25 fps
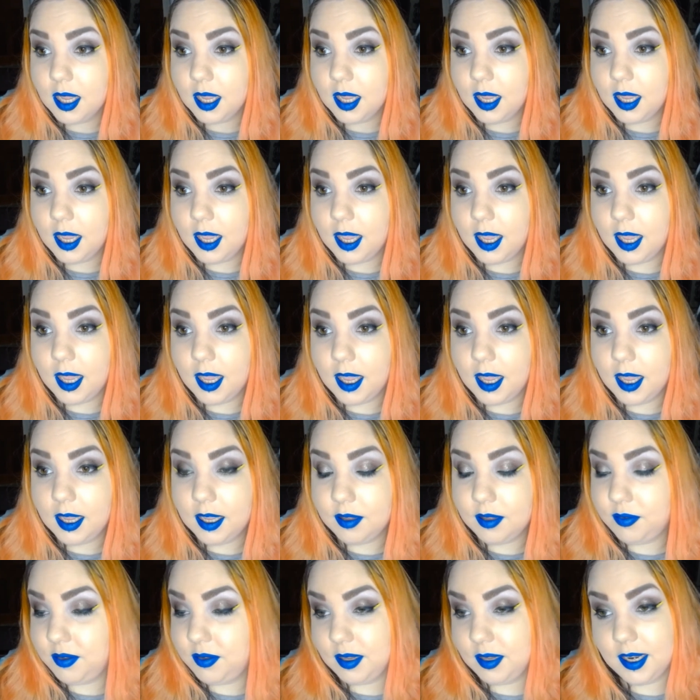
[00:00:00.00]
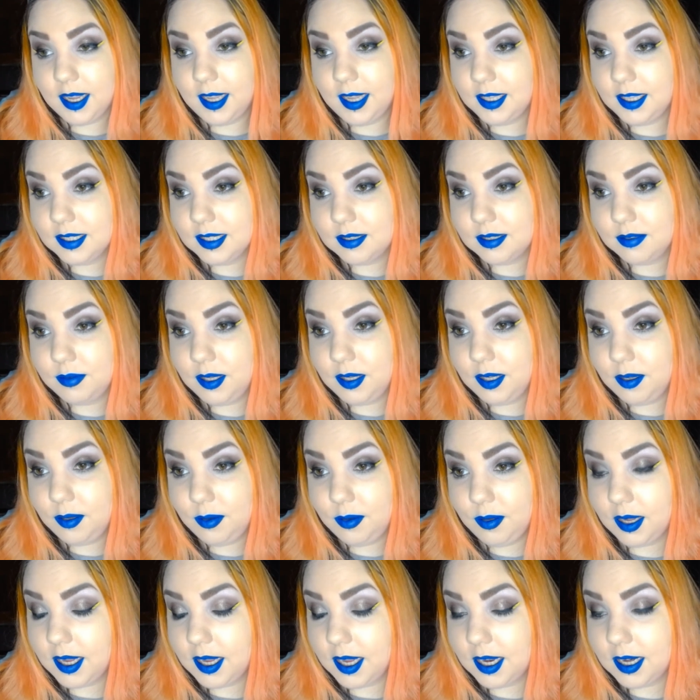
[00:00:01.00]
If you like this video,
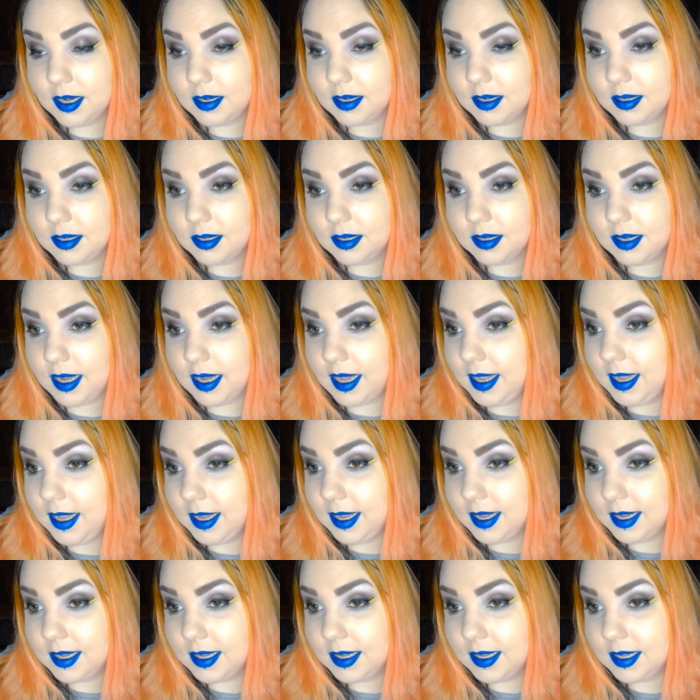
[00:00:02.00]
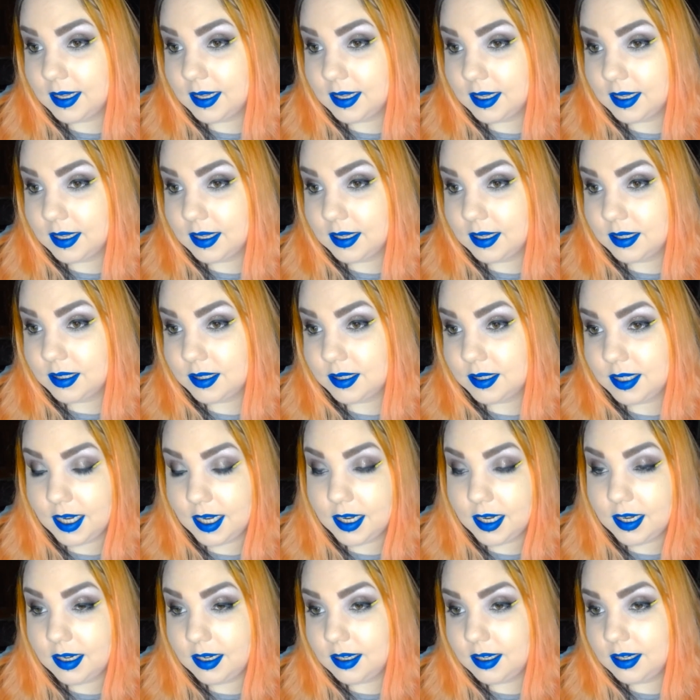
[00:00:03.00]
you can like,
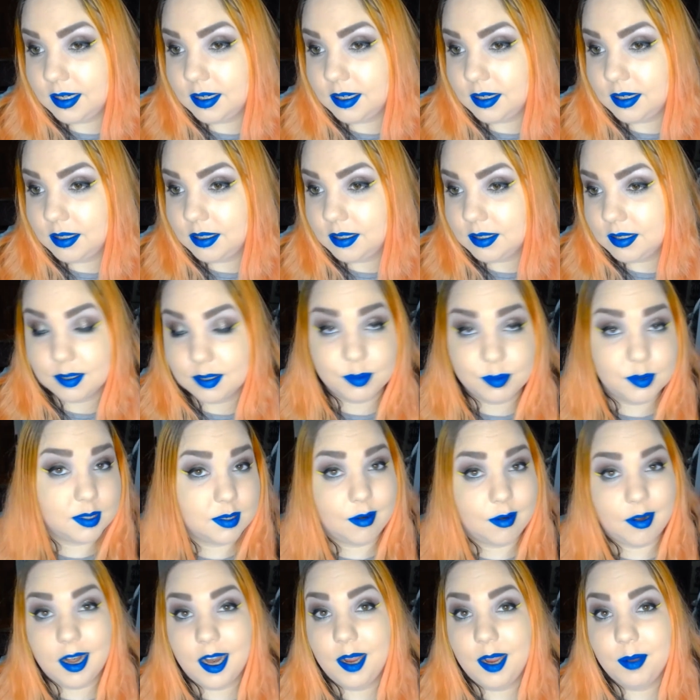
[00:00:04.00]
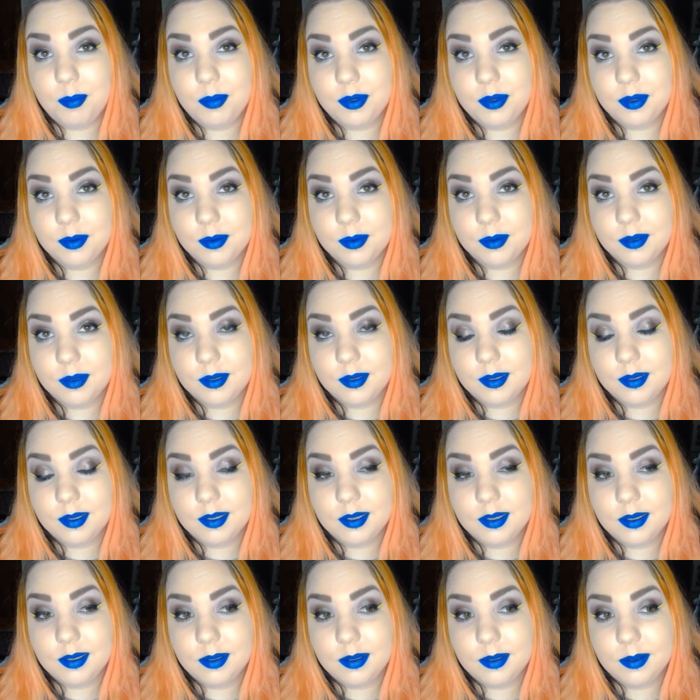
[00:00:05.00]
share, subscribe,
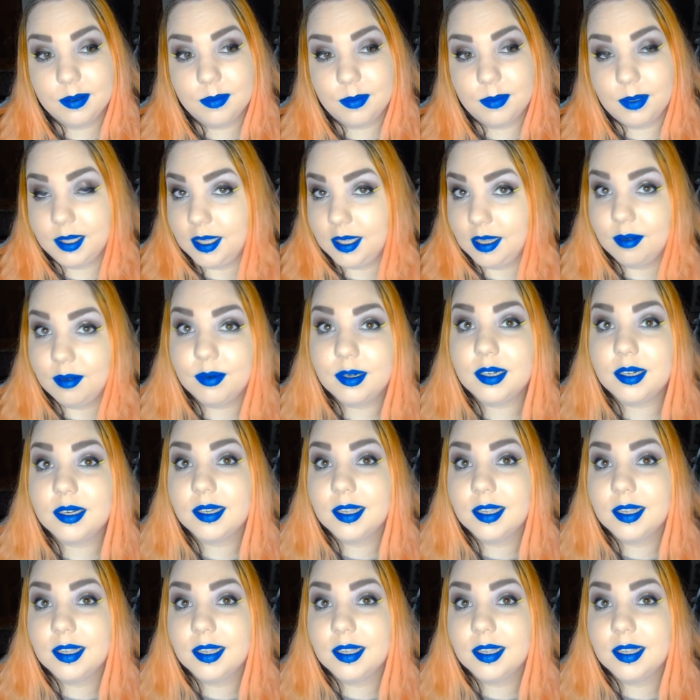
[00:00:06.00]
whatever.